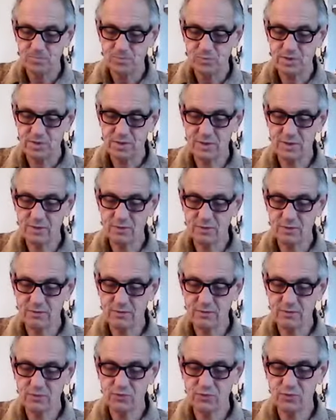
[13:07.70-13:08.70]
The ego
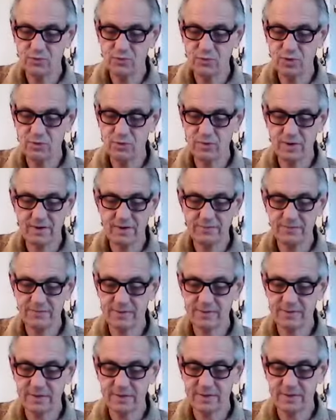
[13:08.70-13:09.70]
wants to know
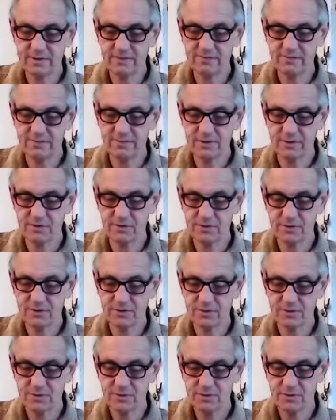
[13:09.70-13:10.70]
everything in
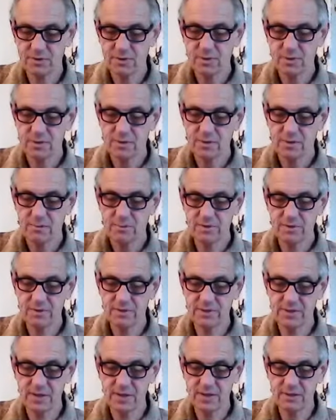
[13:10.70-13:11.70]
advance, but
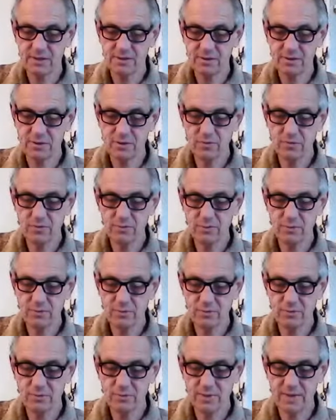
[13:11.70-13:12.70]
the
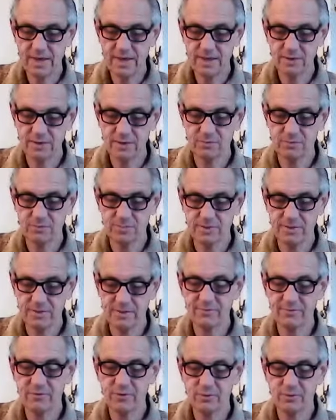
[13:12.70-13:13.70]
unknowable cannot be
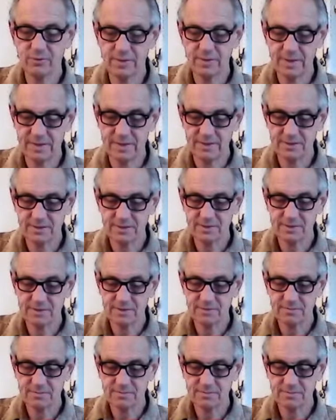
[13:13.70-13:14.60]
verbalized.